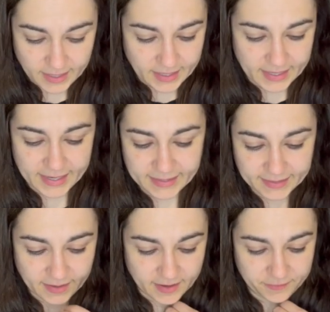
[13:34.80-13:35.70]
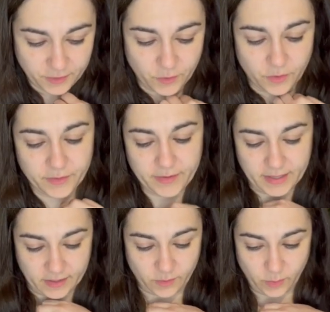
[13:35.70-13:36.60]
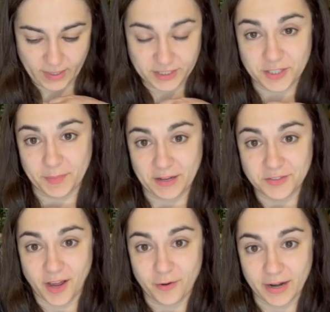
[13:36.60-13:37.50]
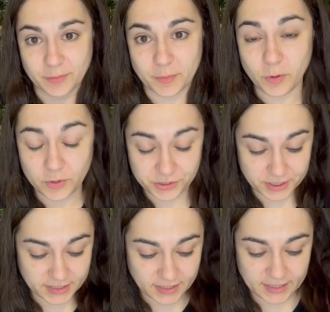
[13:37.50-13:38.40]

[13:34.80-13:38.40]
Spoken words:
Next, I've got a question about direct proportion.